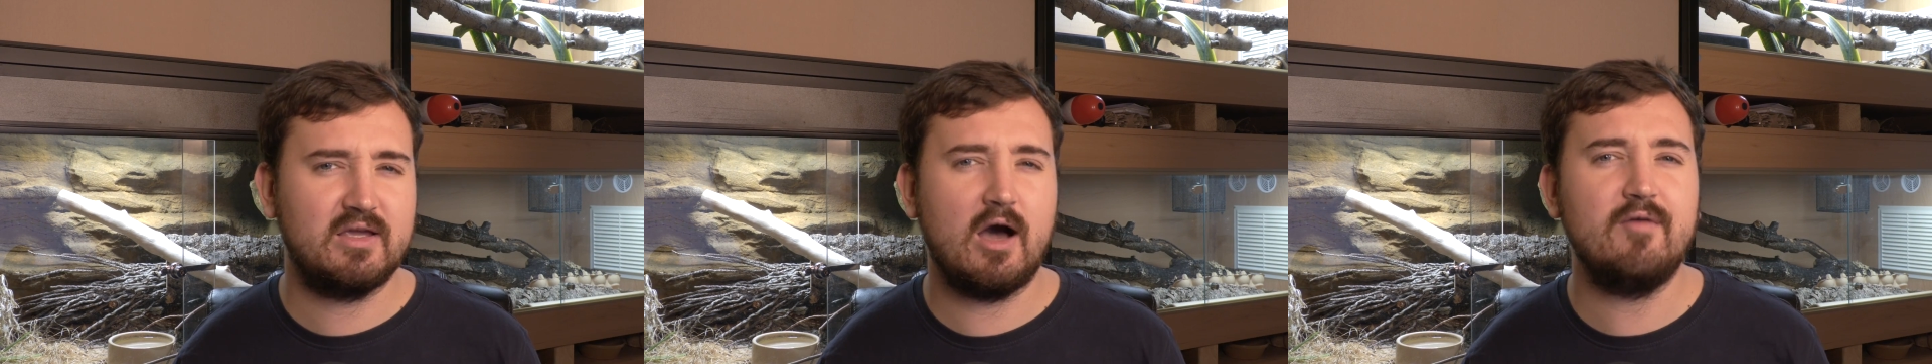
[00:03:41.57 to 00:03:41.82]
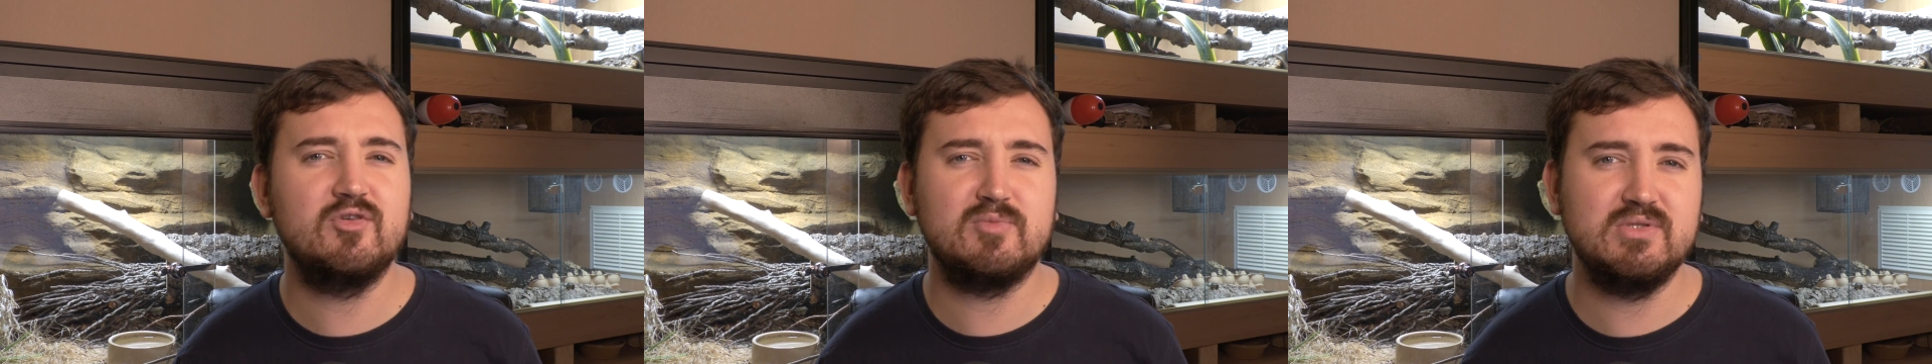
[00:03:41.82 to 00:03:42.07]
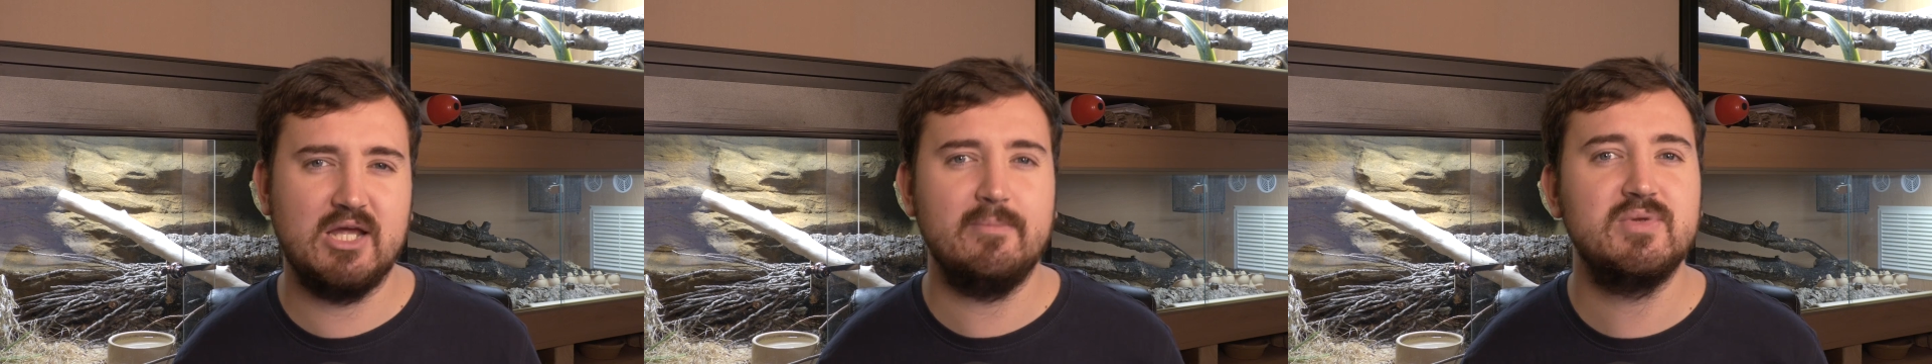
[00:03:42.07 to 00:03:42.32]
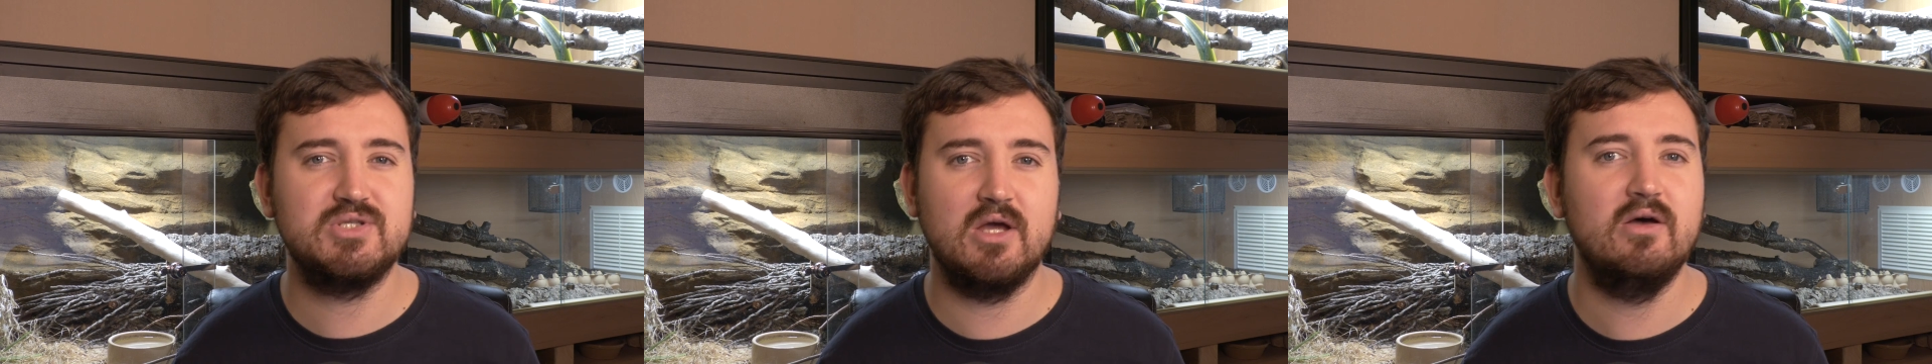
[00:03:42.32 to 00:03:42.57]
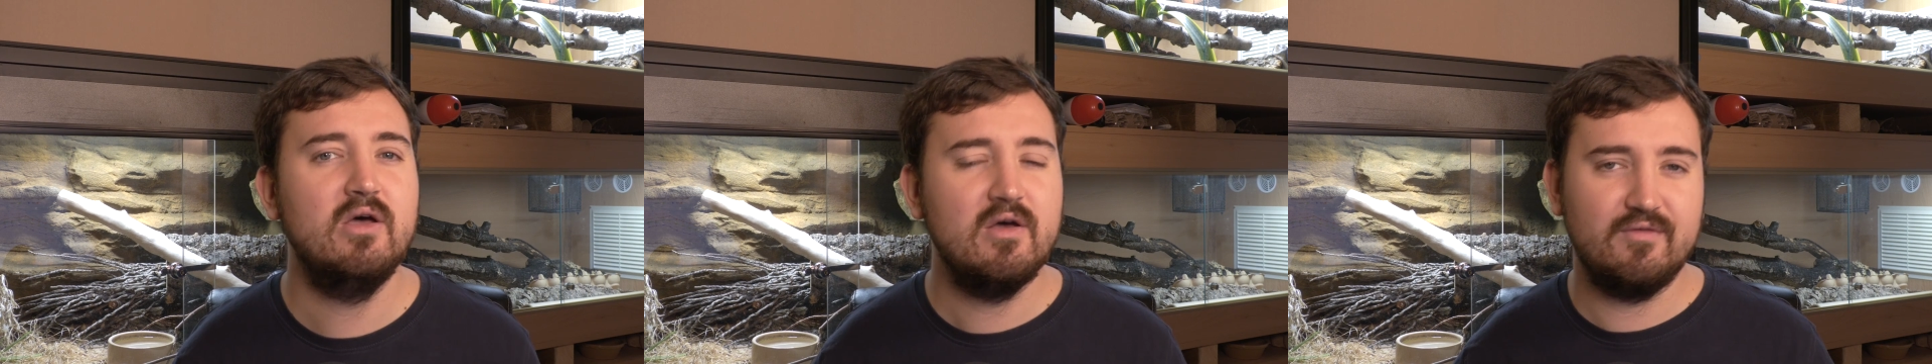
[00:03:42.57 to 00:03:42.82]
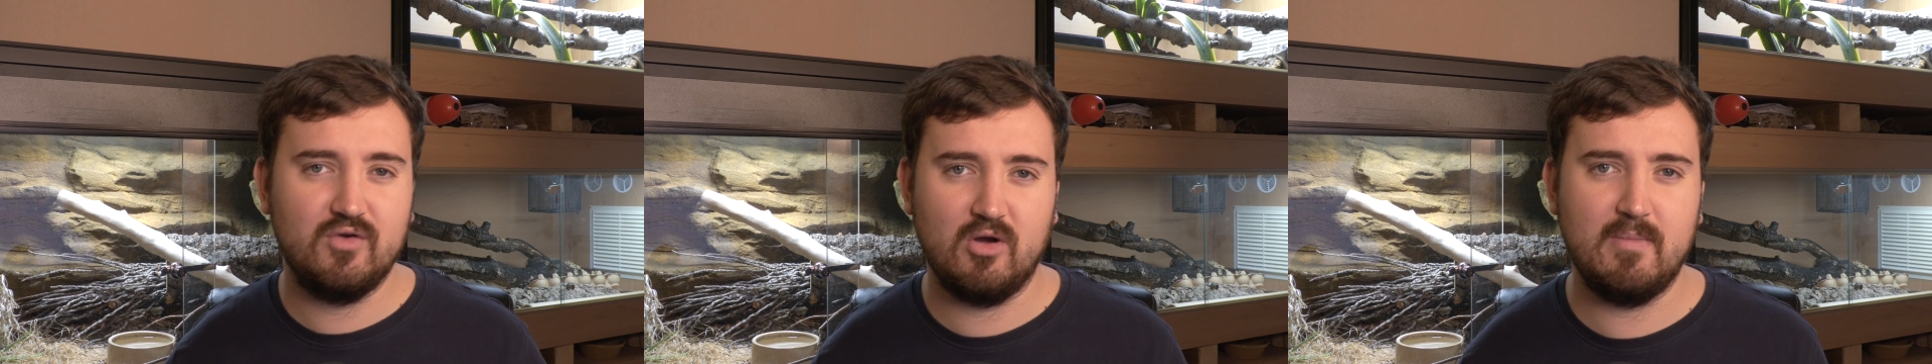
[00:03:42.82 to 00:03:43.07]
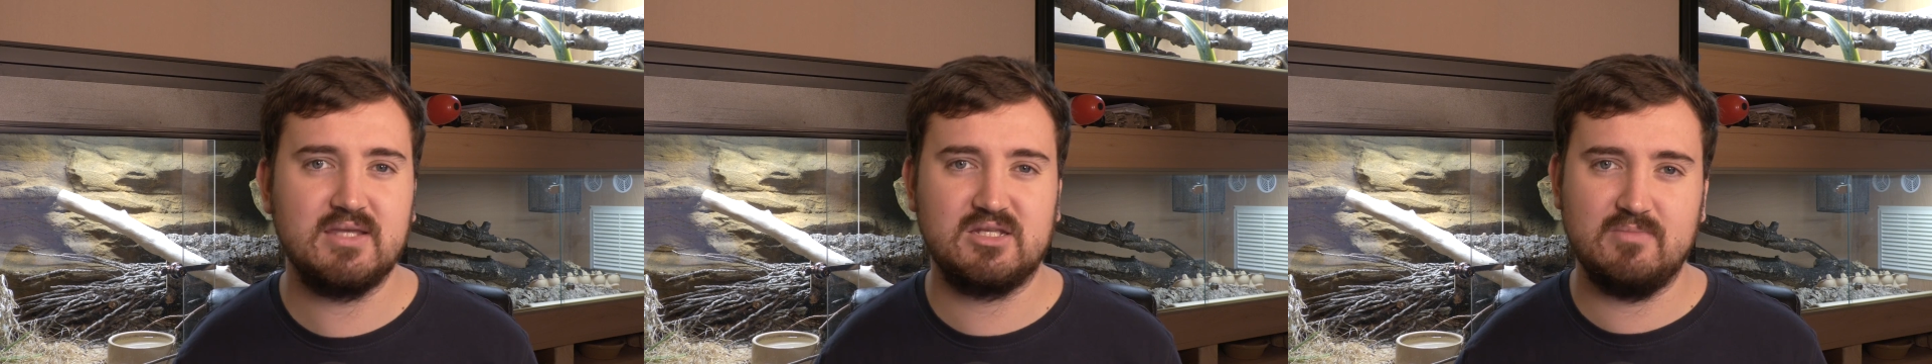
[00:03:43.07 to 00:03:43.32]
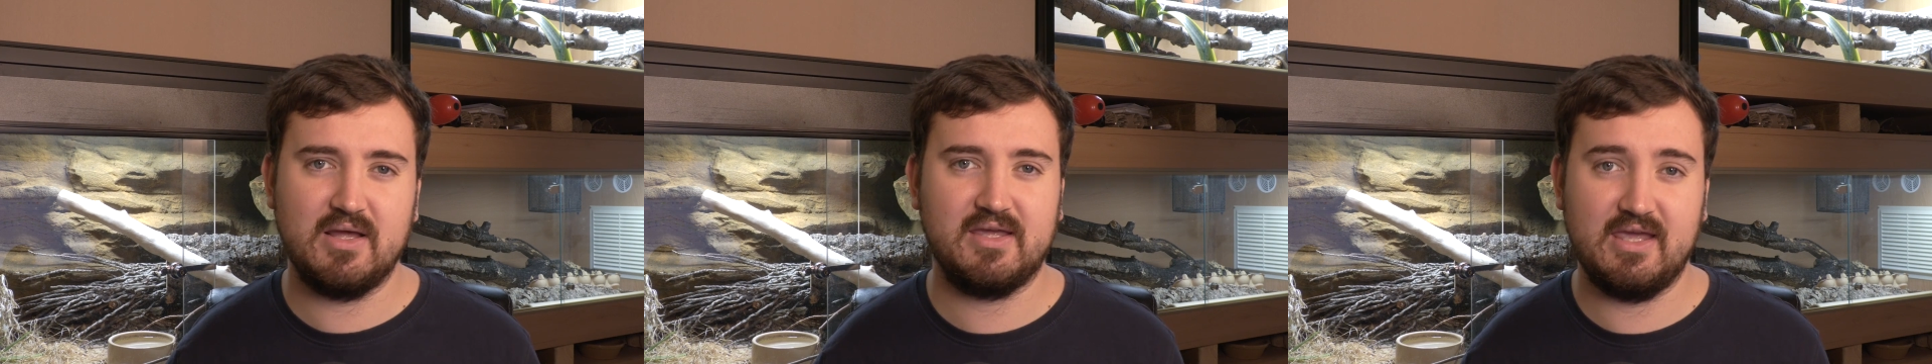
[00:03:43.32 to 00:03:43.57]
comfortable temperature for your
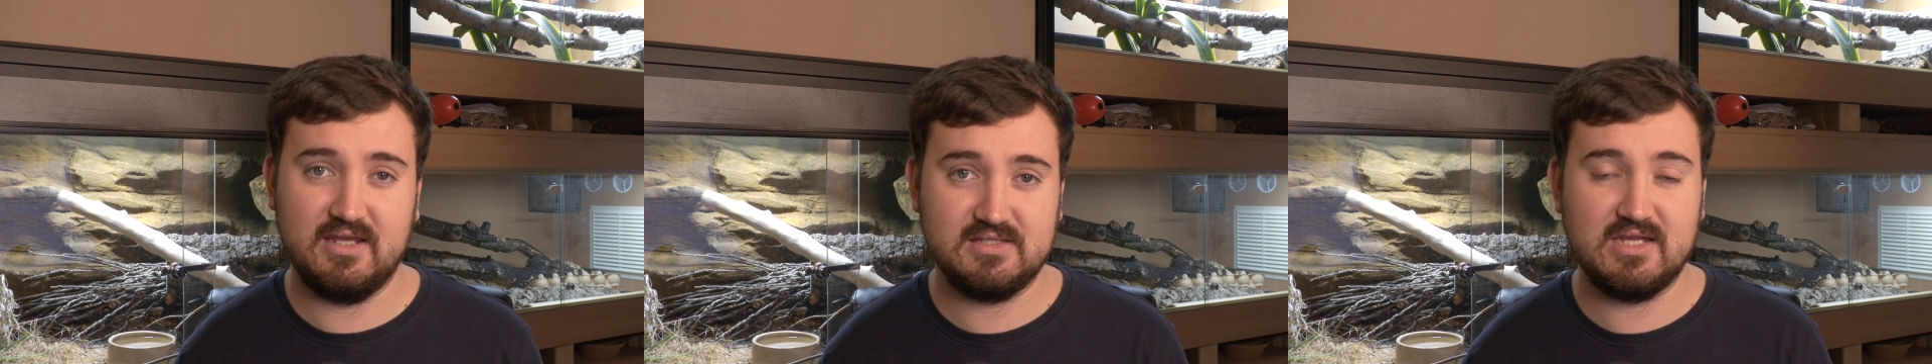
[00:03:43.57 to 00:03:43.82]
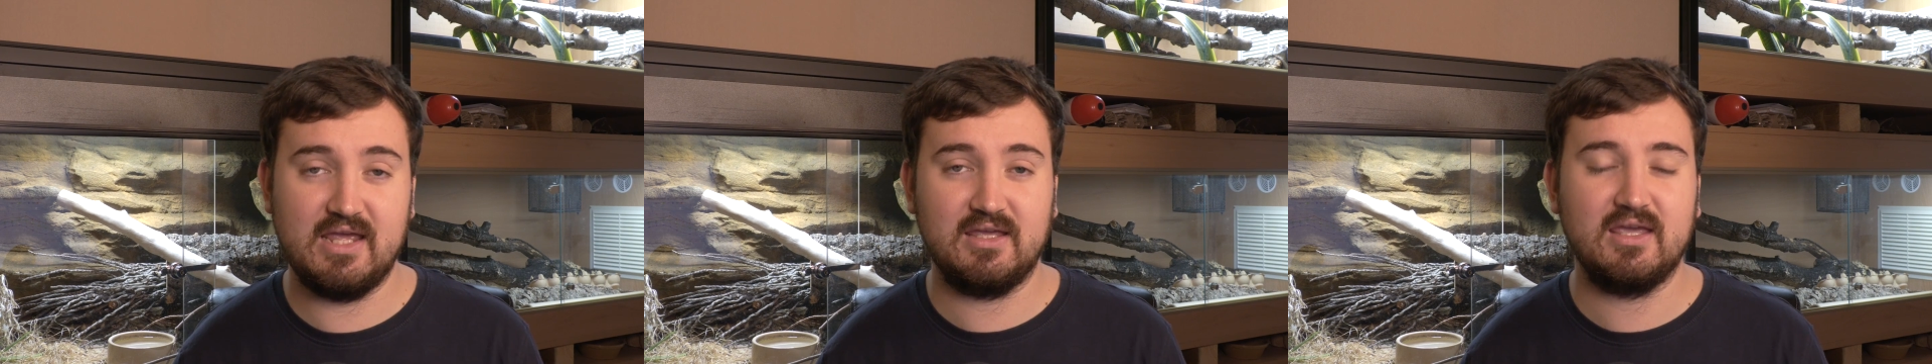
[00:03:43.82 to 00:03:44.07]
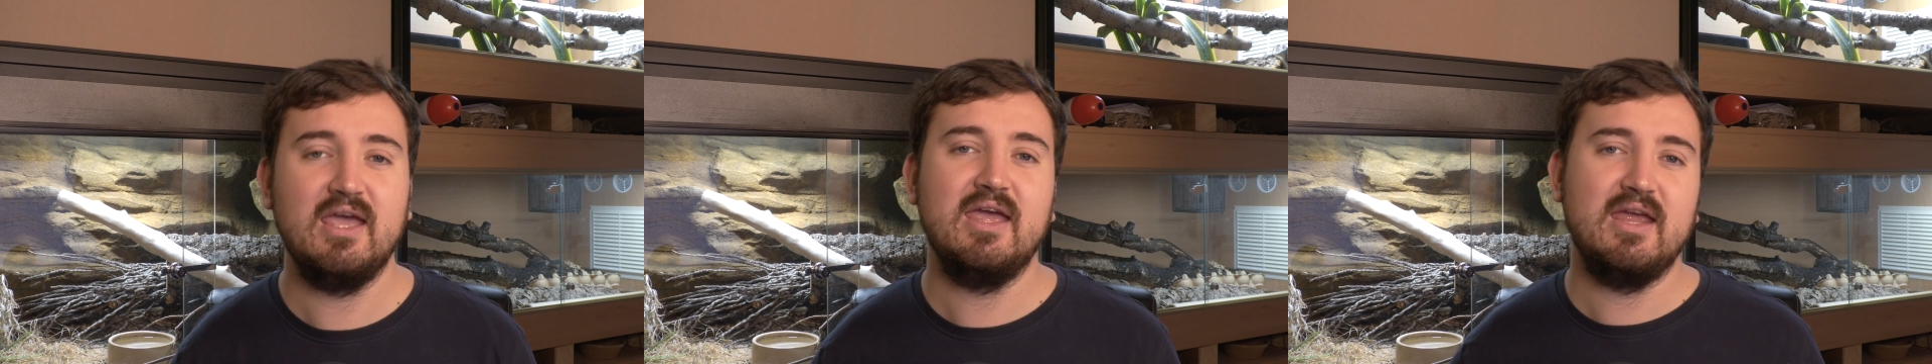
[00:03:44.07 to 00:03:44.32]
Mexican black kingsnake.